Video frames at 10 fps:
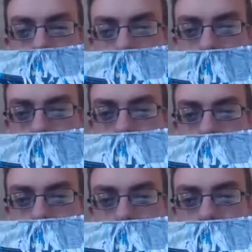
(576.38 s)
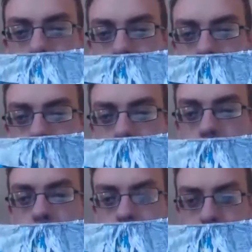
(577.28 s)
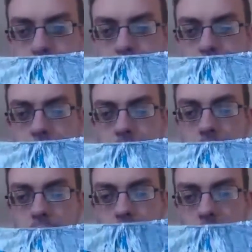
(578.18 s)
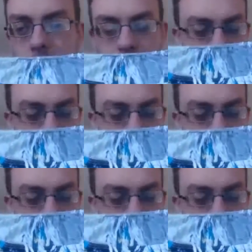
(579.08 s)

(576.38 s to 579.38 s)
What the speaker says: blouse top, I reckon.